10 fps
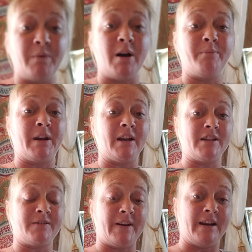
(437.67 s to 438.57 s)
want, but I
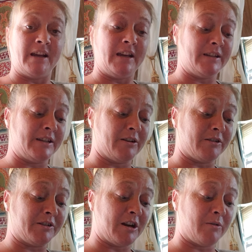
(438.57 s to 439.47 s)
just find it easier
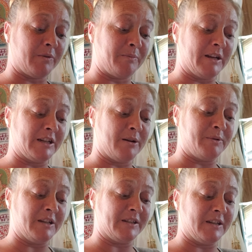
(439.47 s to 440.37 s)
to start with my top
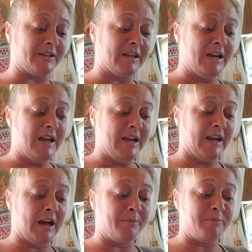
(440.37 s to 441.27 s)
pieces.
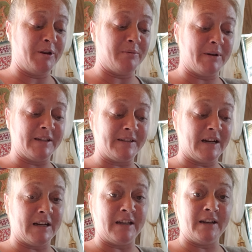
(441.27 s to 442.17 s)
And I'll be putting my
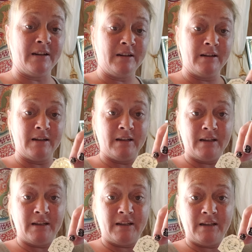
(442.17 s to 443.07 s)
sun,
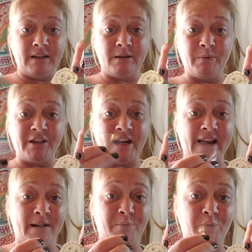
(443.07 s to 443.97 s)
which I
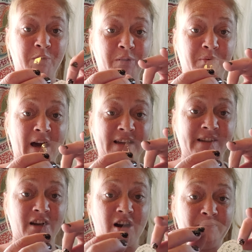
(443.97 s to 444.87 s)
had to pull the
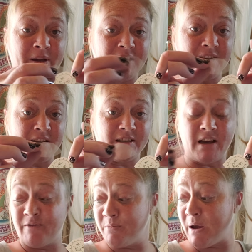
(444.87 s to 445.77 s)
plastic off because it is
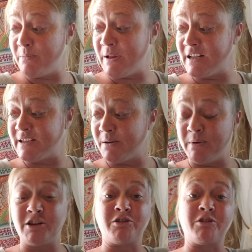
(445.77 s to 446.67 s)
covered by a plastic.
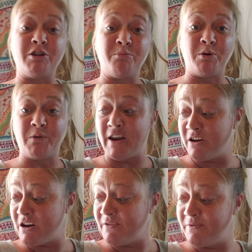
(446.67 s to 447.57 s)
Make sure you pull that
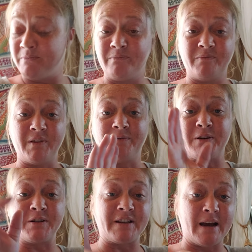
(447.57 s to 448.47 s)
off. The
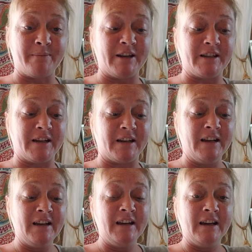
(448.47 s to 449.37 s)
first time I did
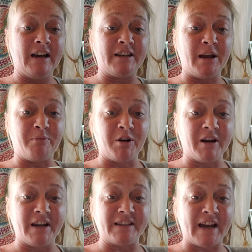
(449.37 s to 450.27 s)
a
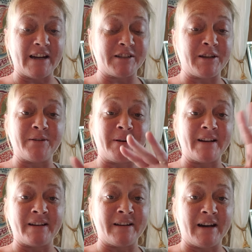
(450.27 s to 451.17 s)
temporary tattoo,
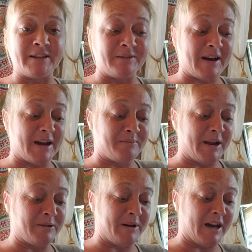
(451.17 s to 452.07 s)
I did not do that and
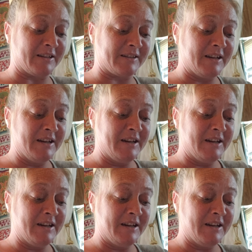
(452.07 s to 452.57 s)
made a mess.